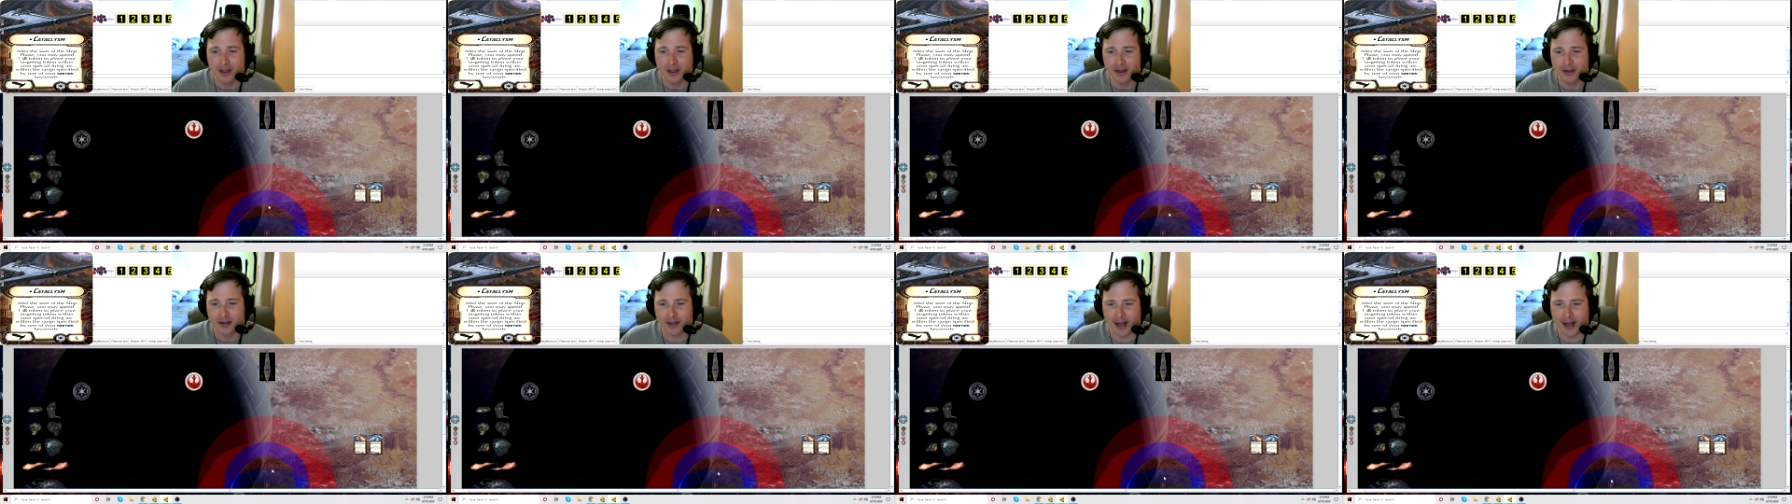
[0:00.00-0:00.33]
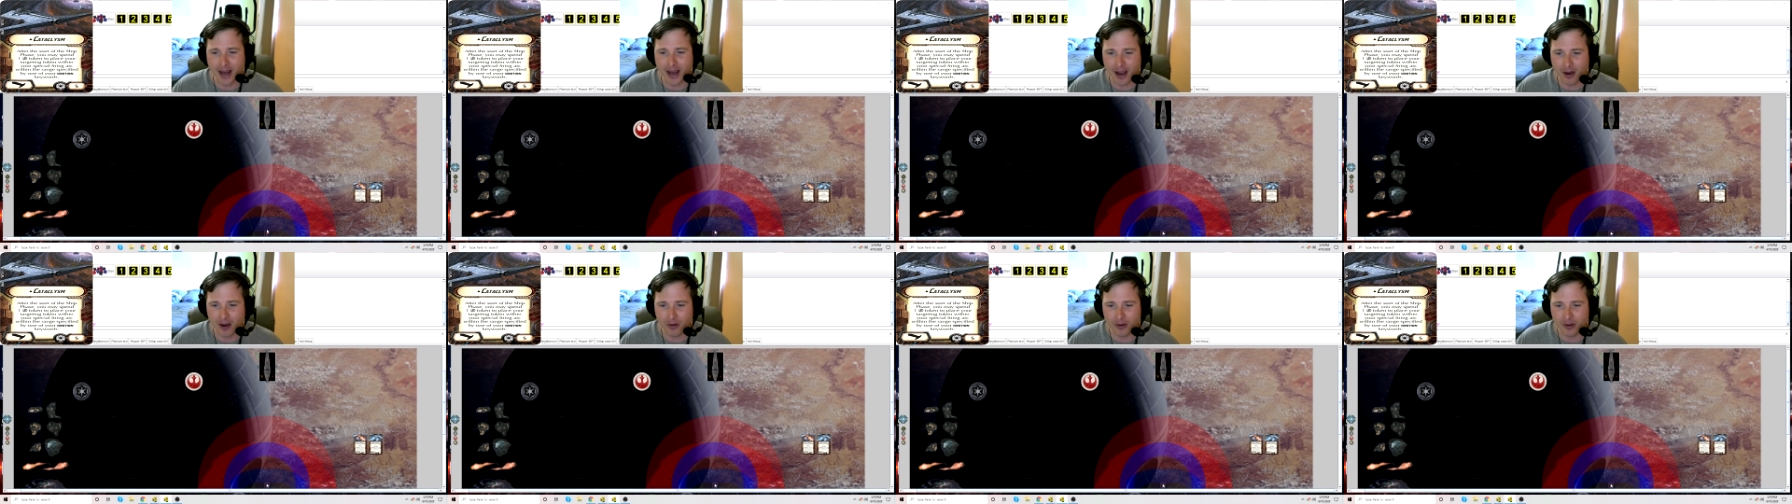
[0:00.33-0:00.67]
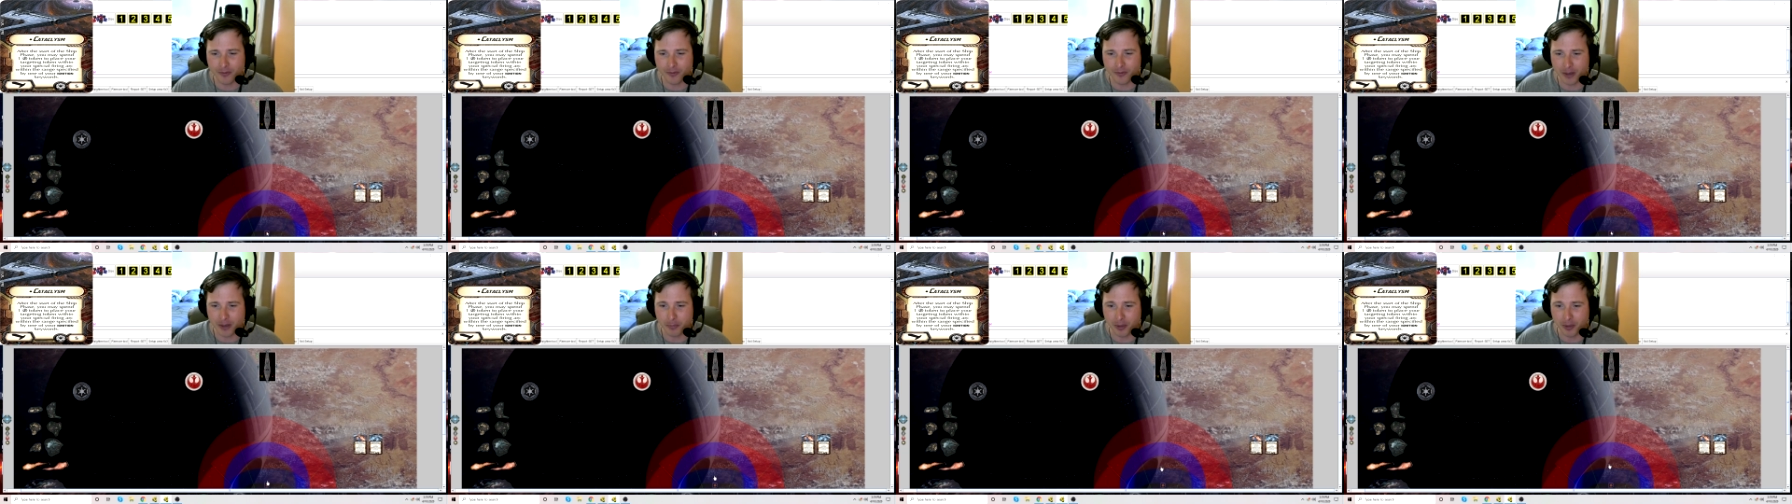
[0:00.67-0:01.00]
now
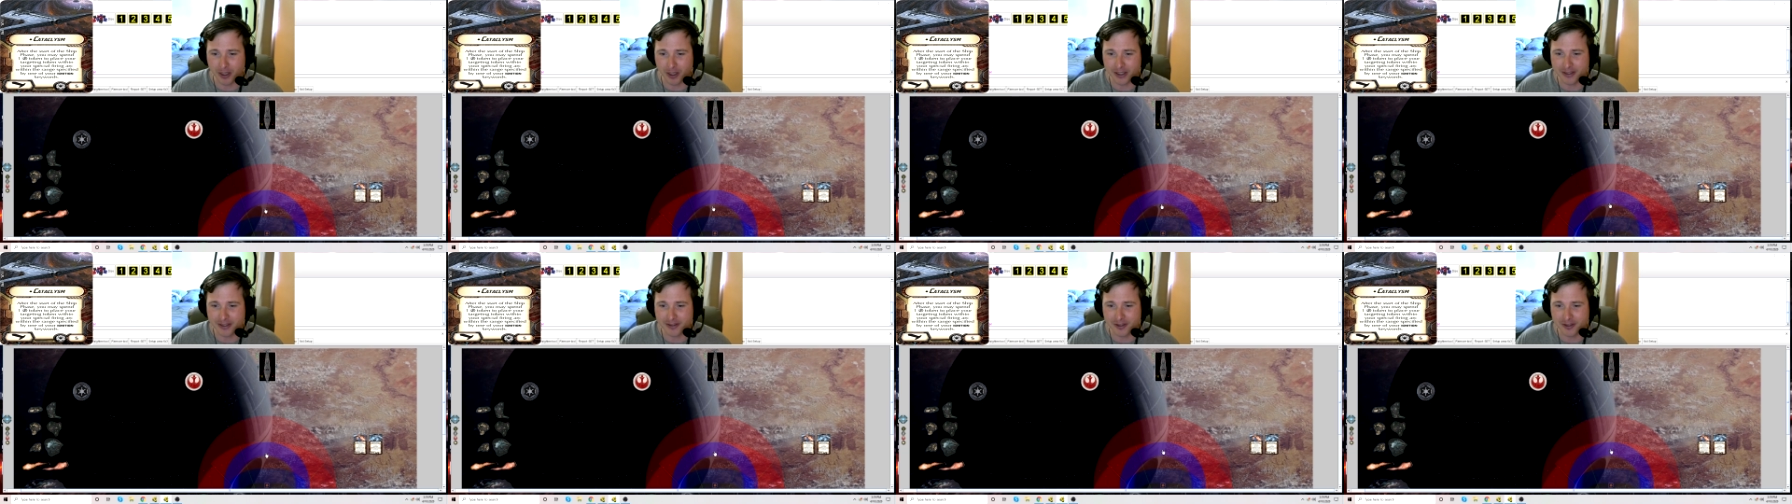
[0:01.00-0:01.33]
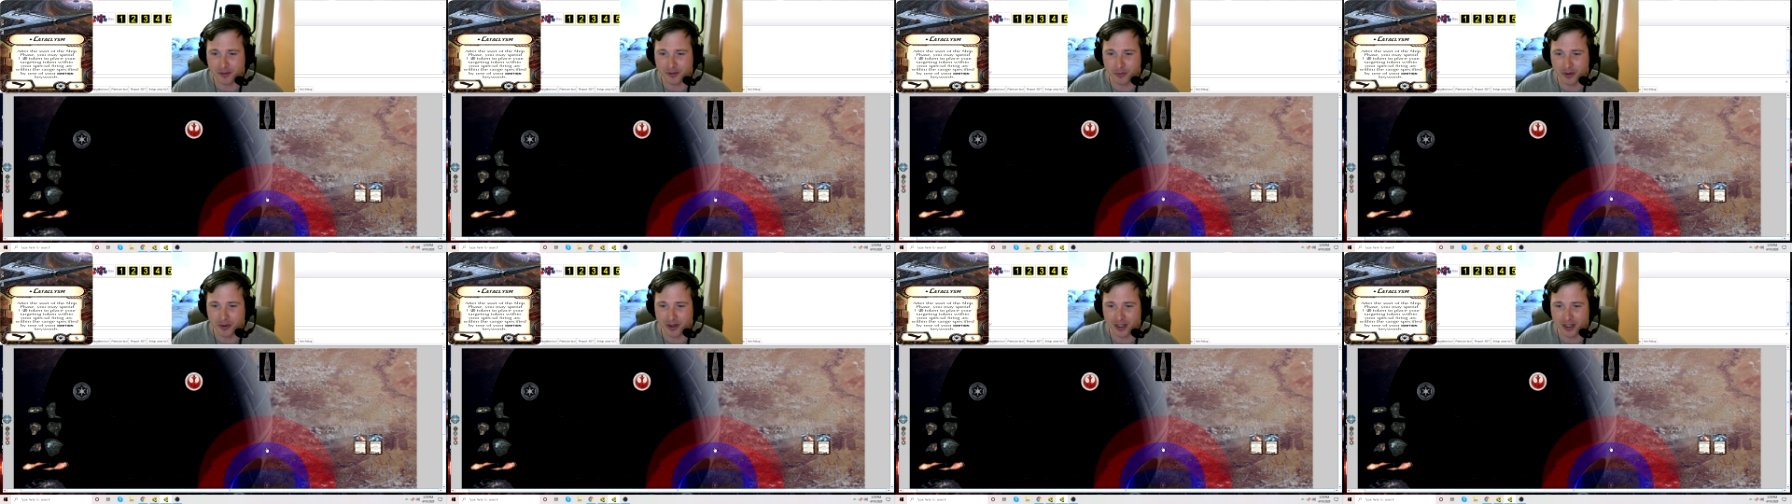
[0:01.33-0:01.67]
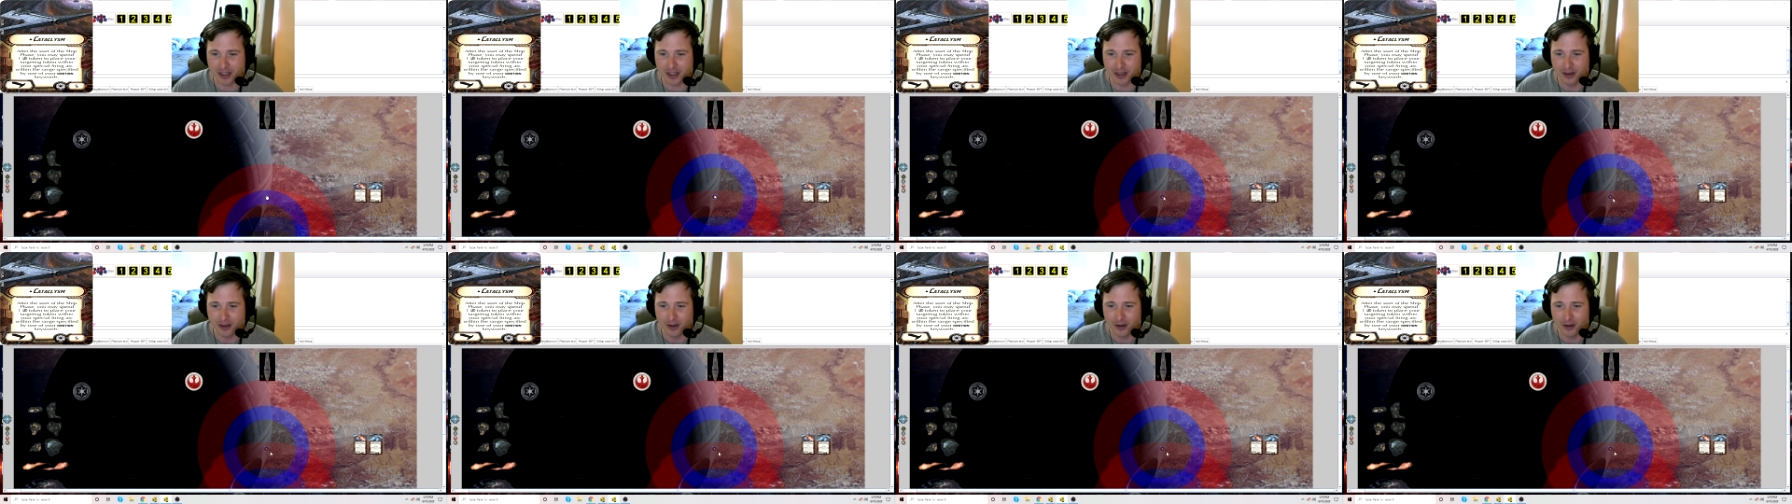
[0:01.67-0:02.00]
if I place this
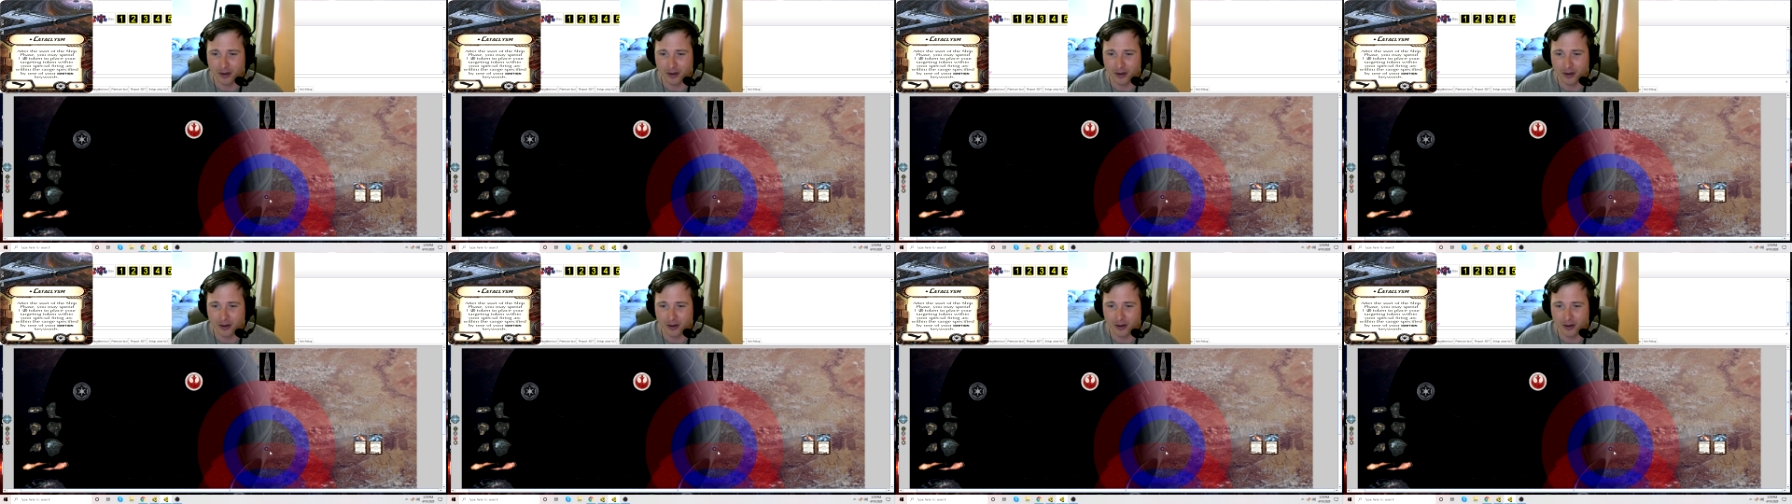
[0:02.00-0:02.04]
within